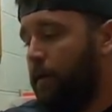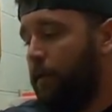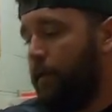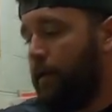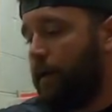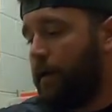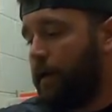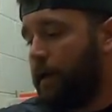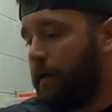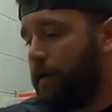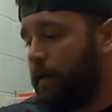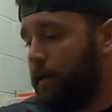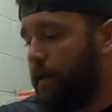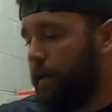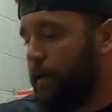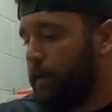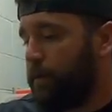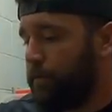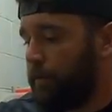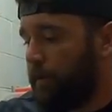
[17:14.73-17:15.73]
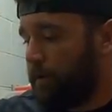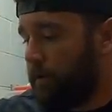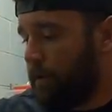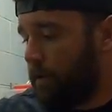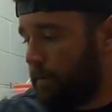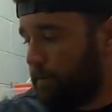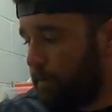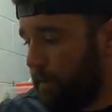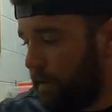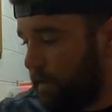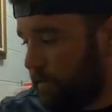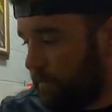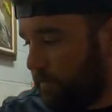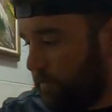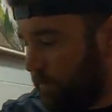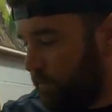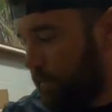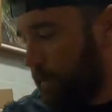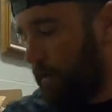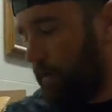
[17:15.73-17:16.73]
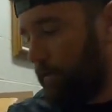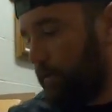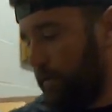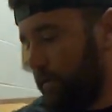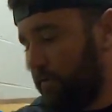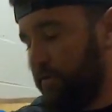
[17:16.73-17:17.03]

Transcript: that kind of deal. So I took pictures of all these